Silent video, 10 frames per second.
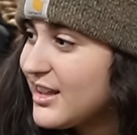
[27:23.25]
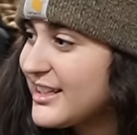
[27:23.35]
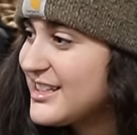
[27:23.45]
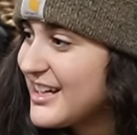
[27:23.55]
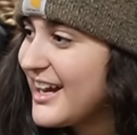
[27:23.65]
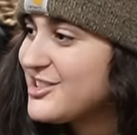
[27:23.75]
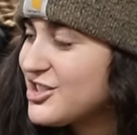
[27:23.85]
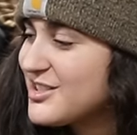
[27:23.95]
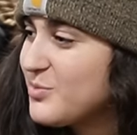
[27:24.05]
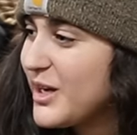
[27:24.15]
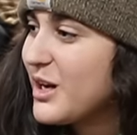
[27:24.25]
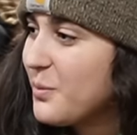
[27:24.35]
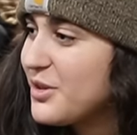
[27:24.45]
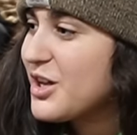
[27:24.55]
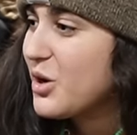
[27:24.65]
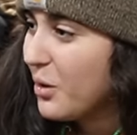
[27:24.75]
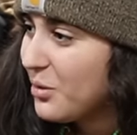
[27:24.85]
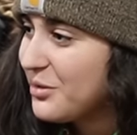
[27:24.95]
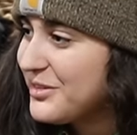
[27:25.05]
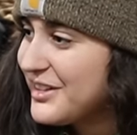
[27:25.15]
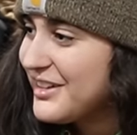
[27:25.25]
Like, did I just wake up with a cold?